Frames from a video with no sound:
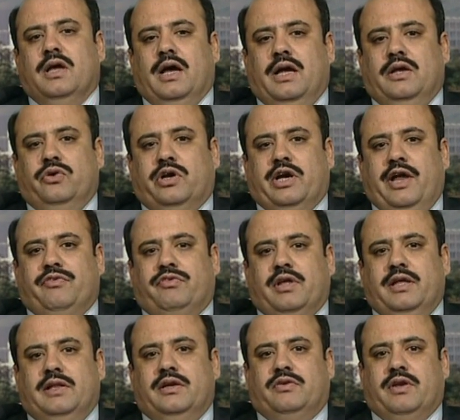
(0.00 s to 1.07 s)
uh, you can
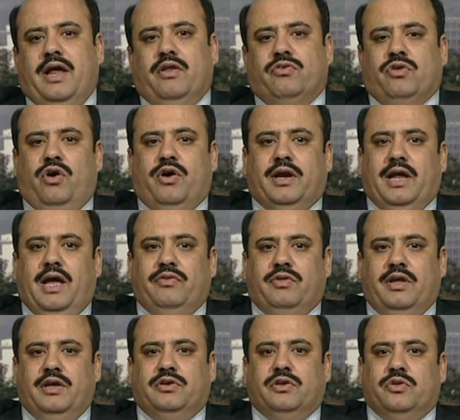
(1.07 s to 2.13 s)
say, the terrorist
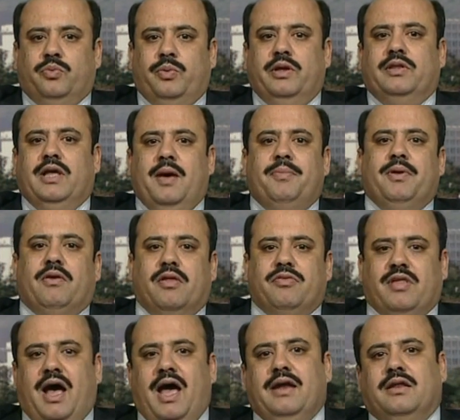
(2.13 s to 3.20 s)
organizations where they have been
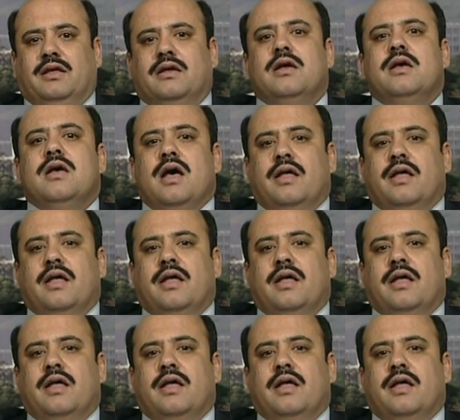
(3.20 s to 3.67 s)
residing.